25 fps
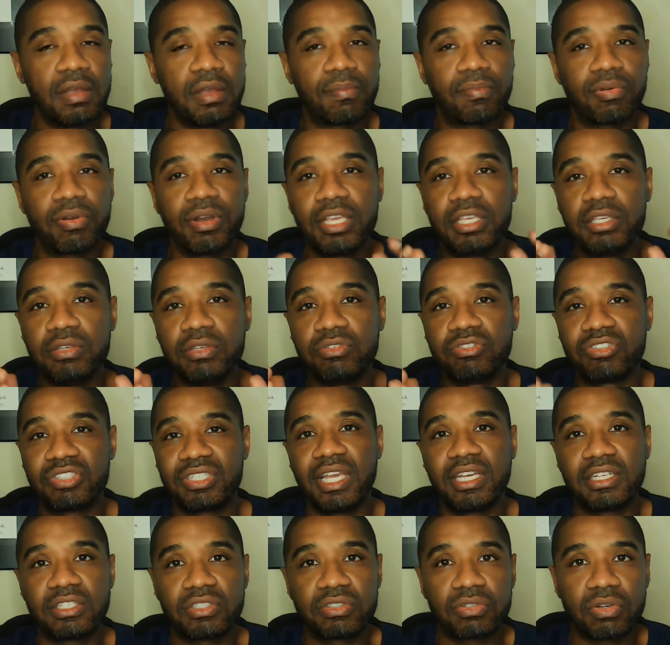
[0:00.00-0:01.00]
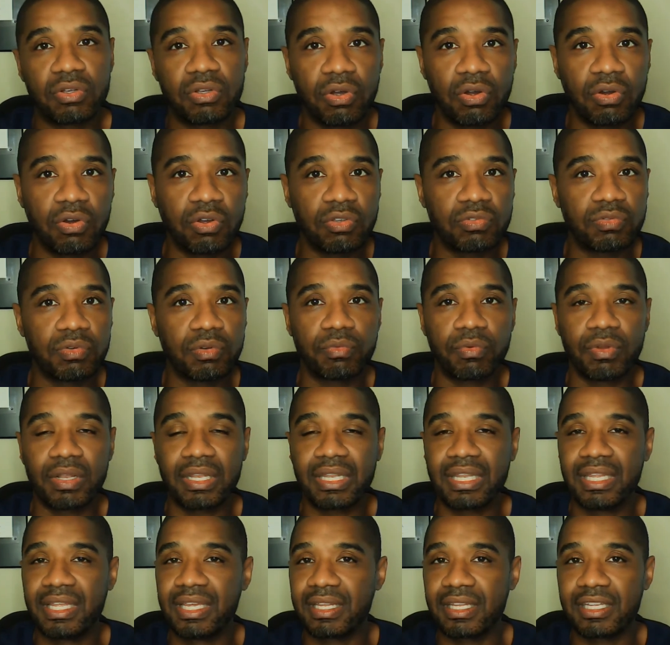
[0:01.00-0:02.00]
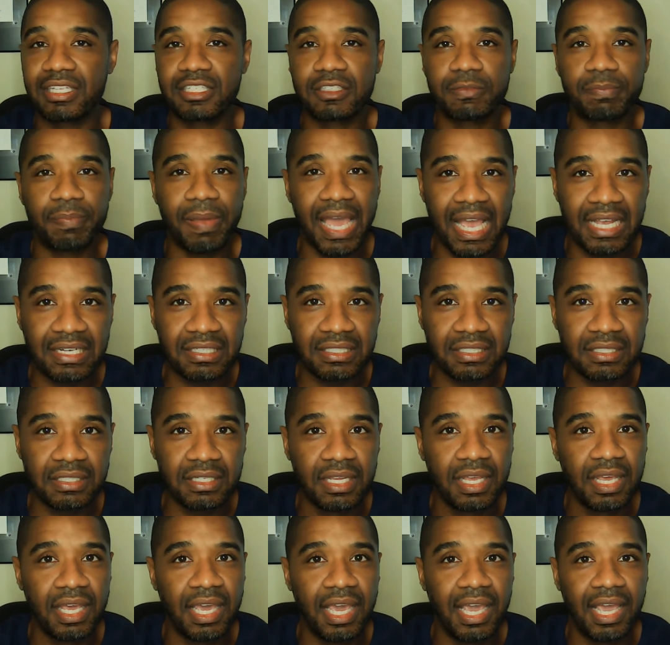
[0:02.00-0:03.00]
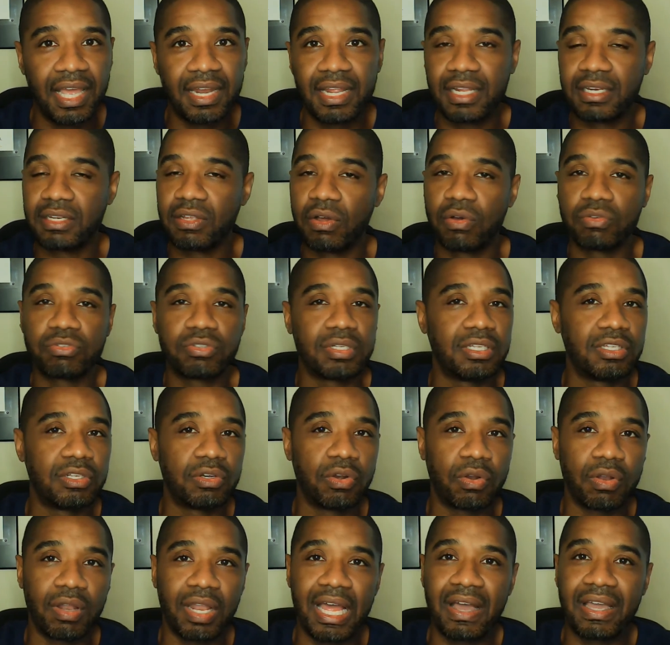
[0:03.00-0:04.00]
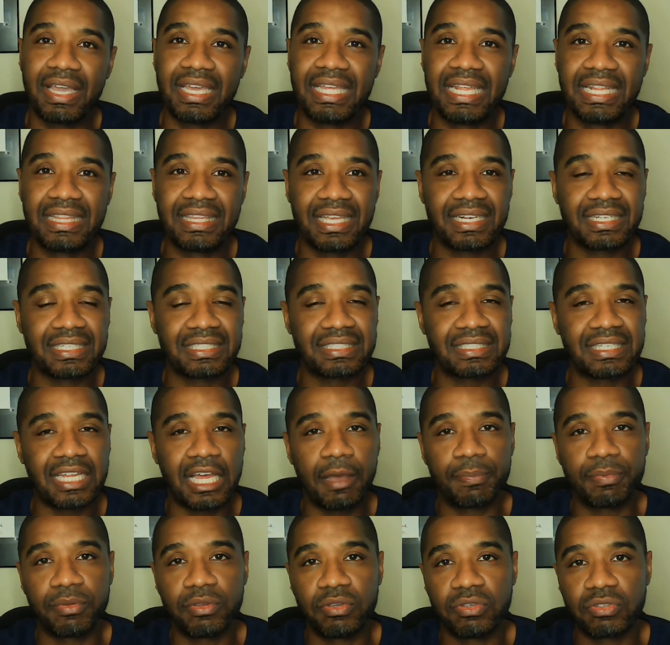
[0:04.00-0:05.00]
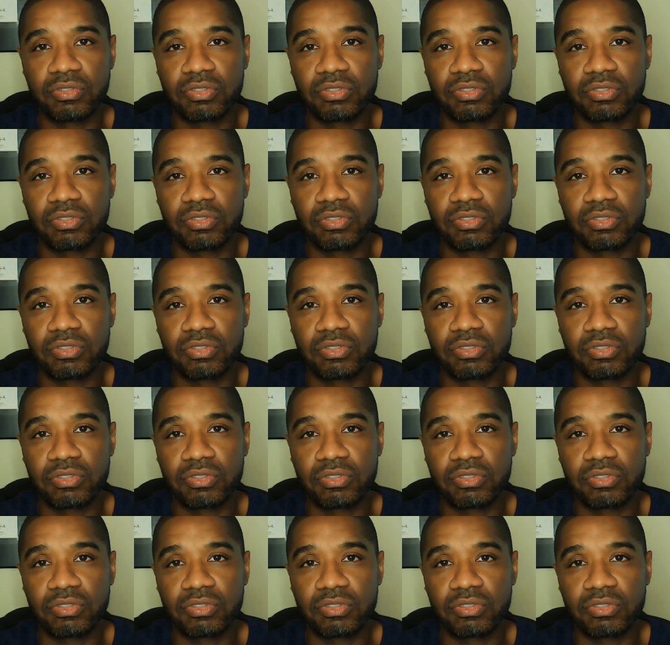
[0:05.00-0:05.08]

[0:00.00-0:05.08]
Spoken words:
praying you chase your goals with relentless passion, and that you don't allow anything to stop you.